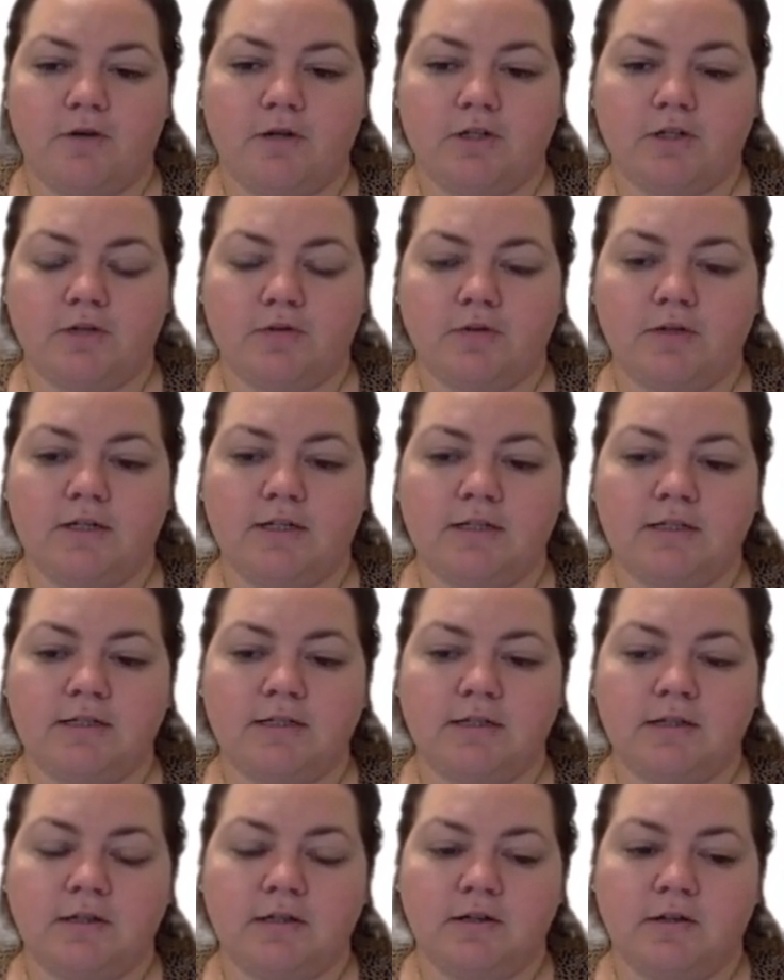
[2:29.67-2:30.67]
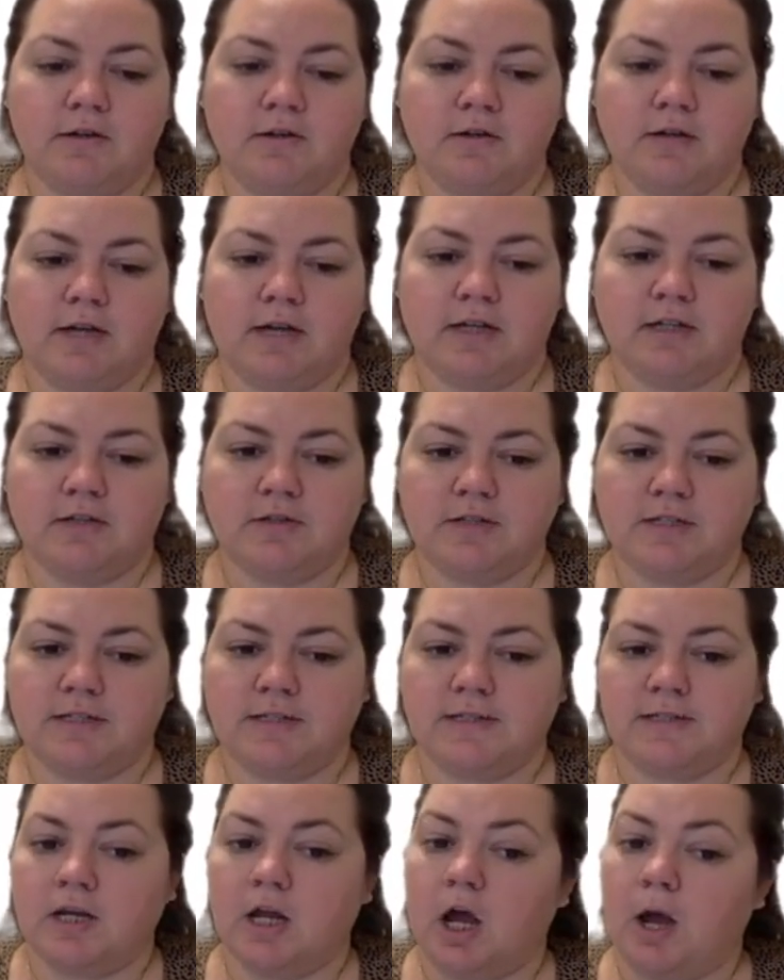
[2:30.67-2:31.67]
degrees. Okay, so this
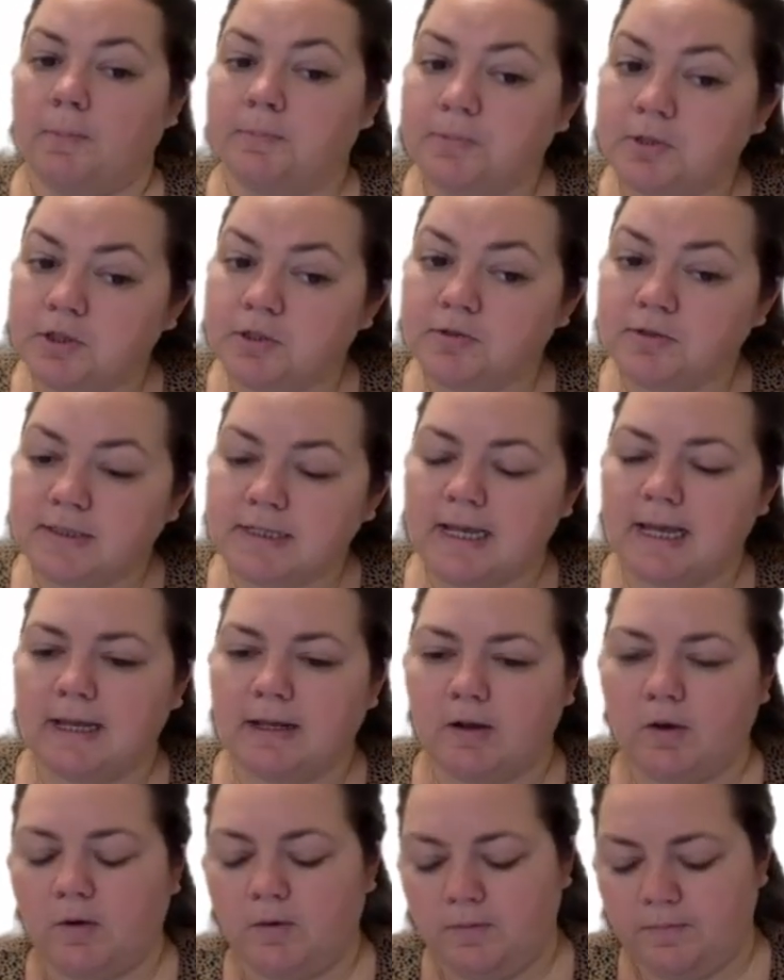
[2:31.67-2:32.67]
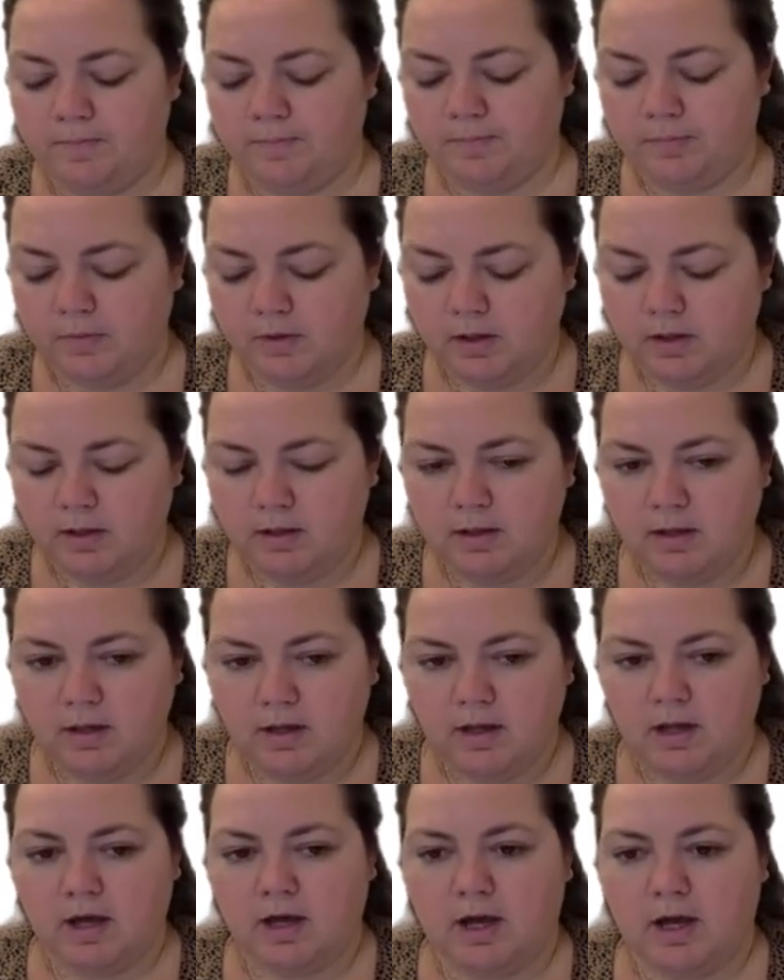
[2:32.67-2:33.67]
is an obtuse angle.
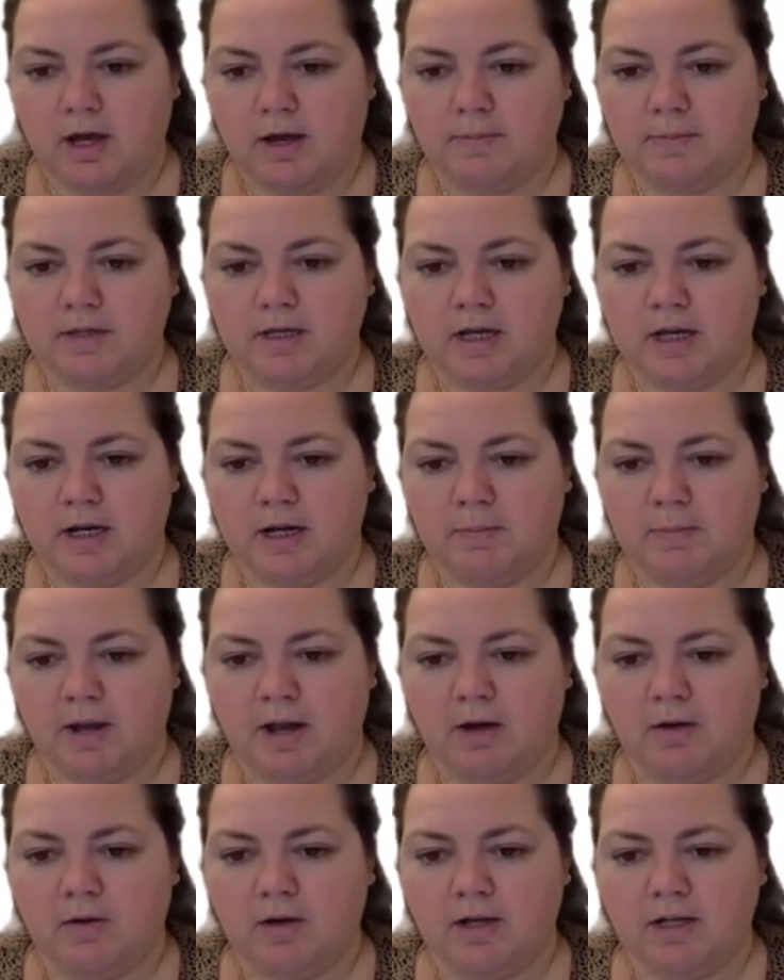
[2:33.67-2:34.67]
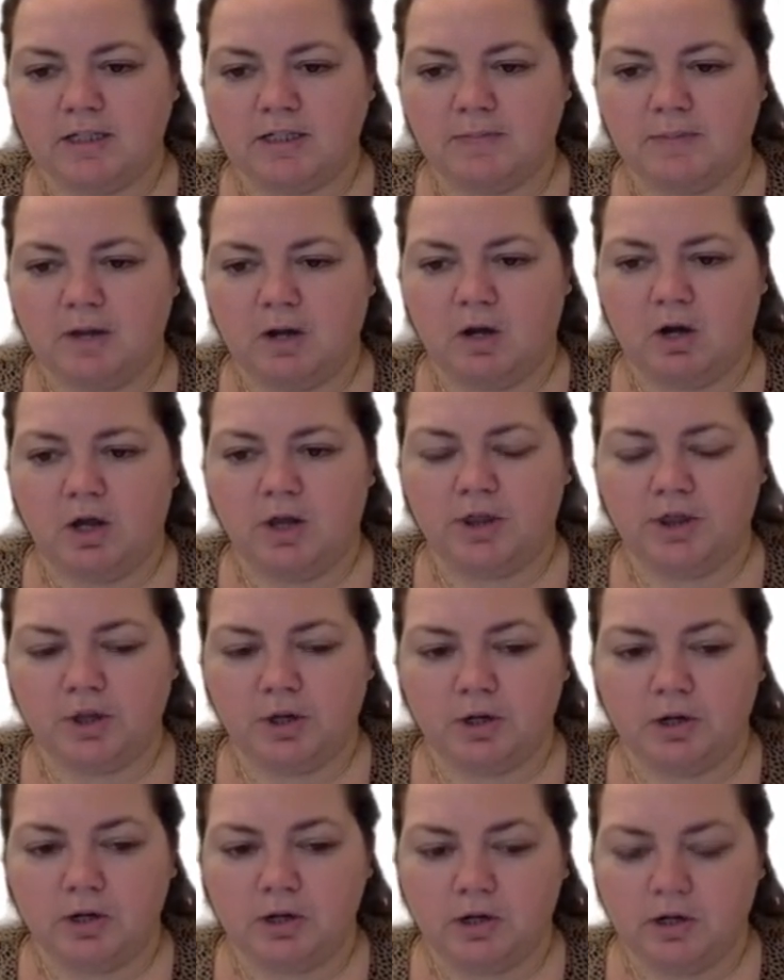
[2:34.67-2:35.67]
Um, and about it's about a
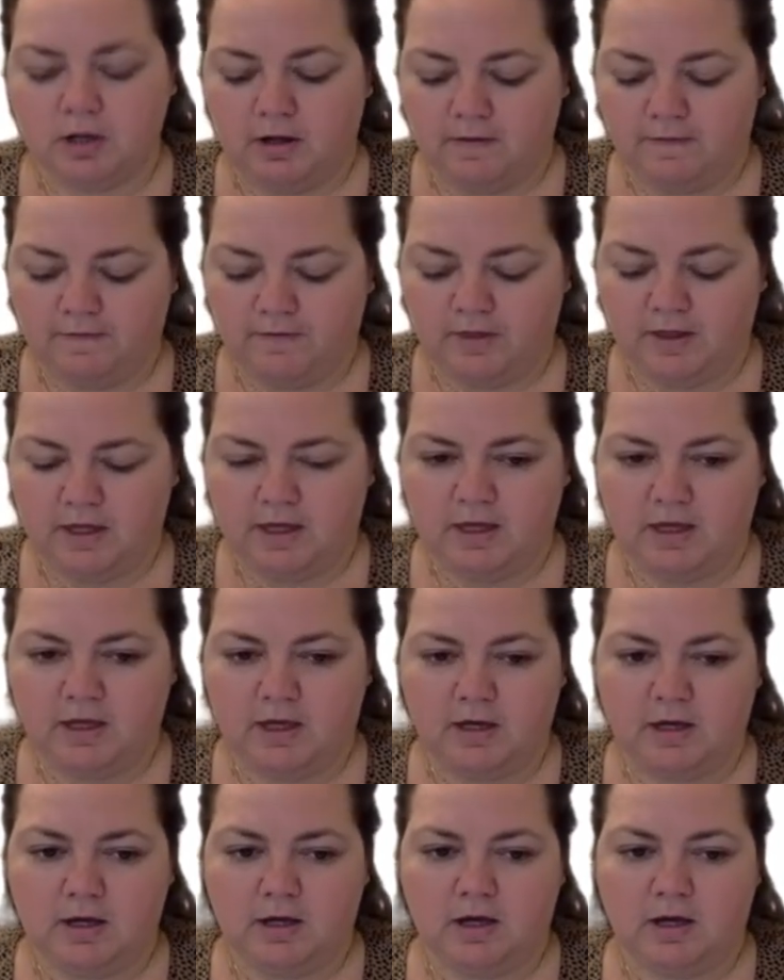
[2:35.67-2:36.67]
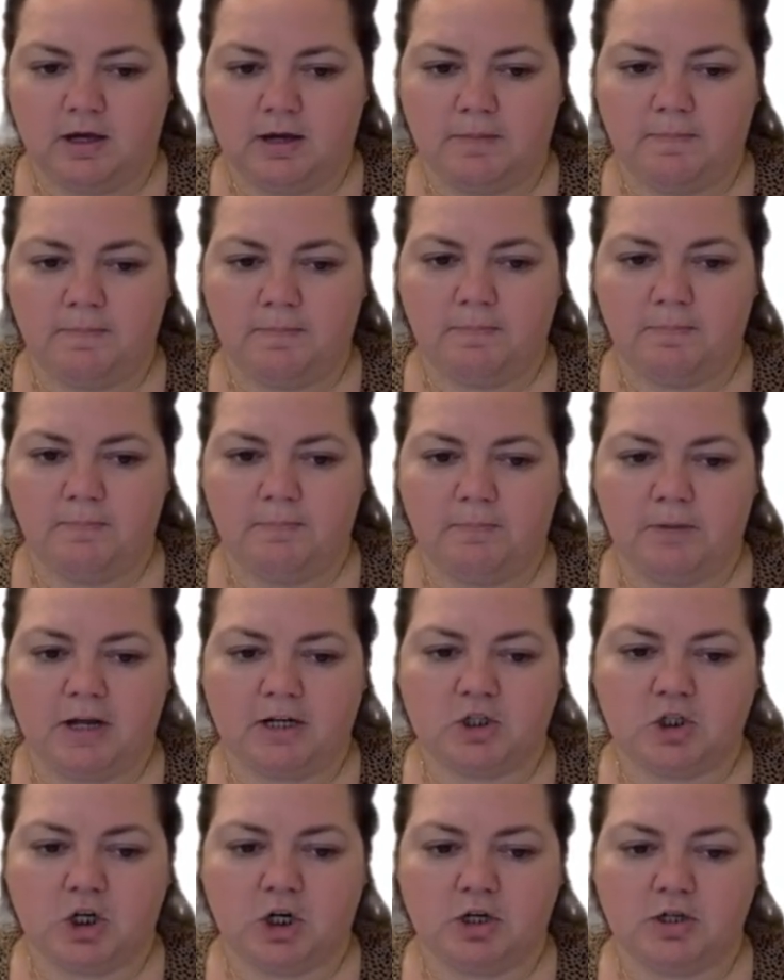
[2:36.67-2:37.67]
third of the um,
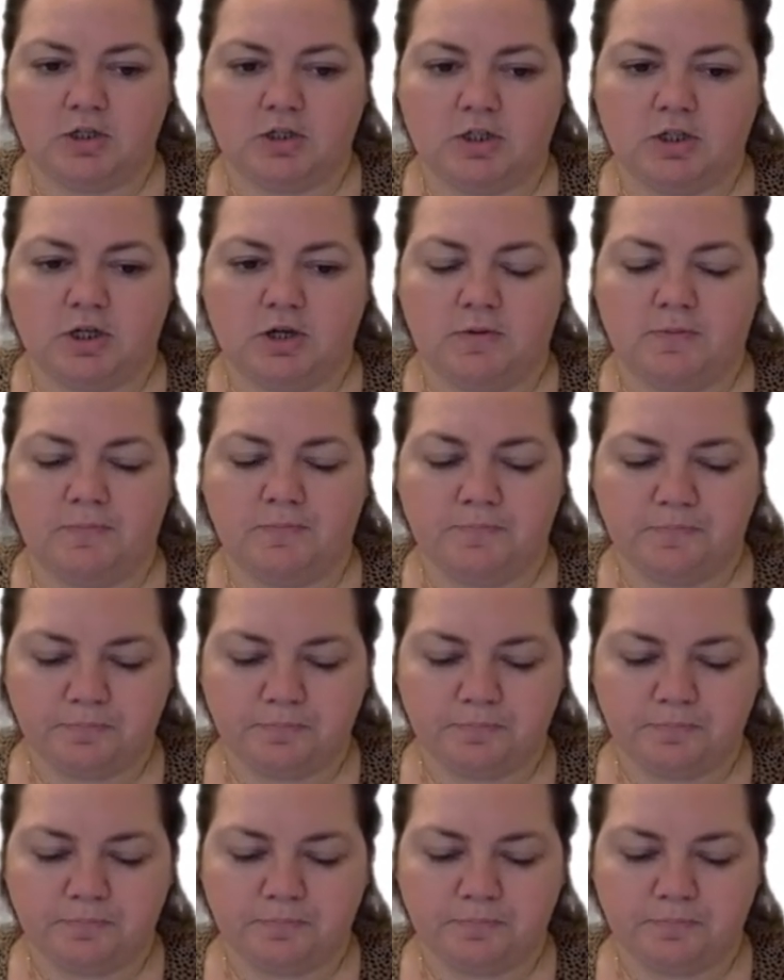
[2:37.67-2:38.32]
pie chart. So